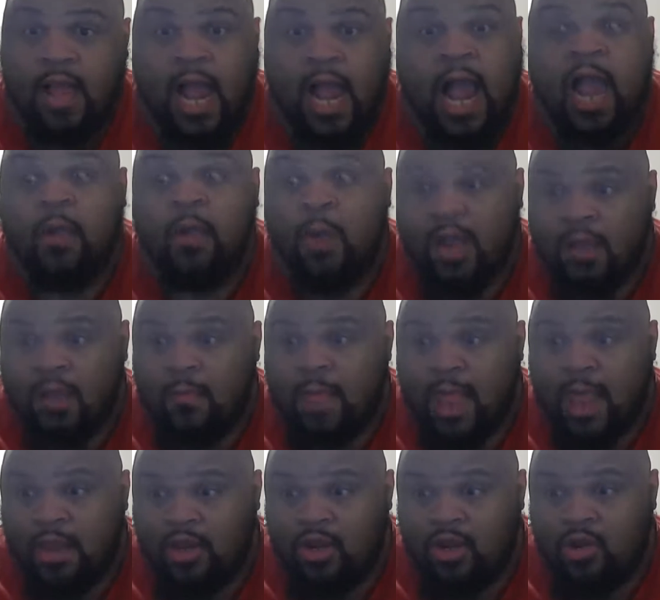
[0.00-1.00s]
I
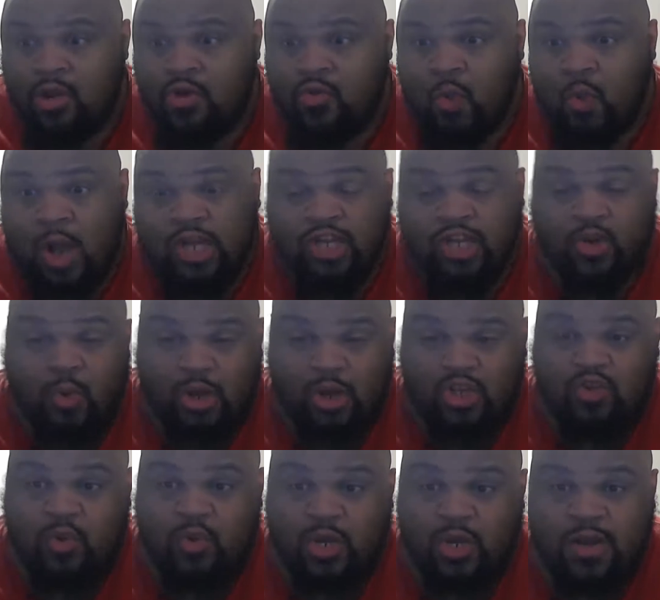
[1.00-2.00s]
recommend you to watch
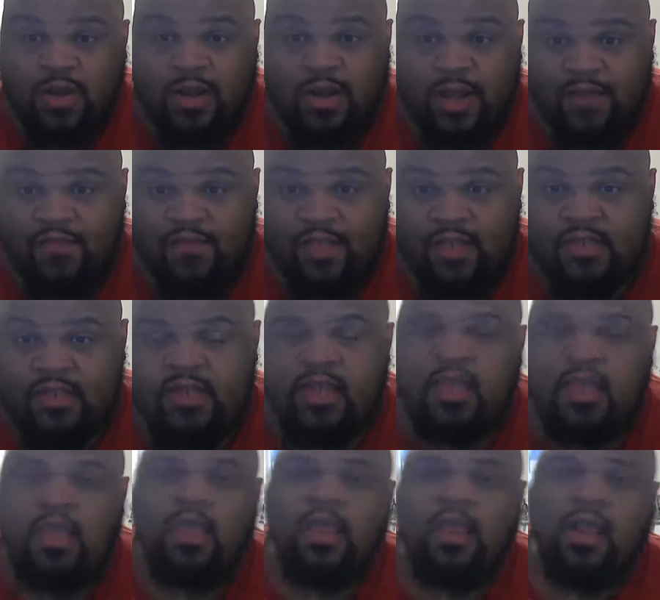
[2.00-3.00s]
Sweet Tooth on Netflix.
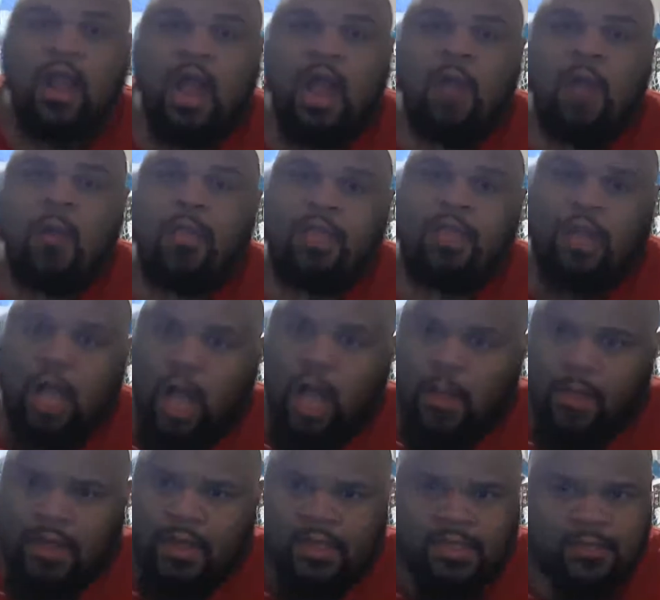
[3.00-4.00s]
I read the
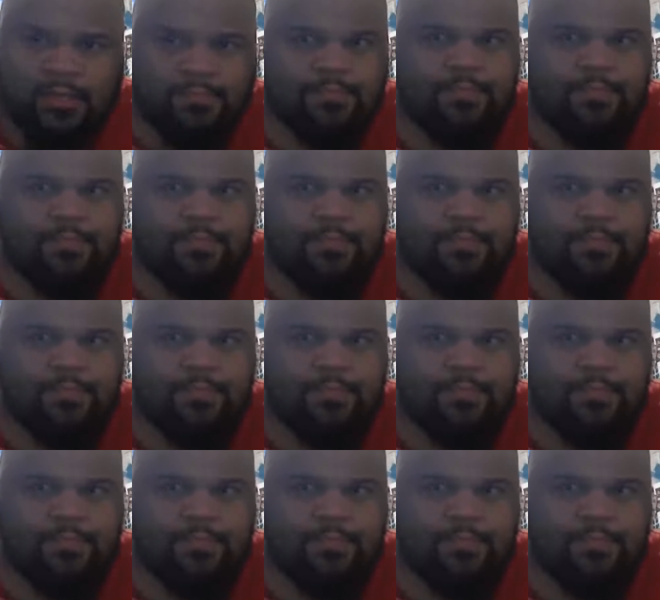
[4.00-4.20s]
comics.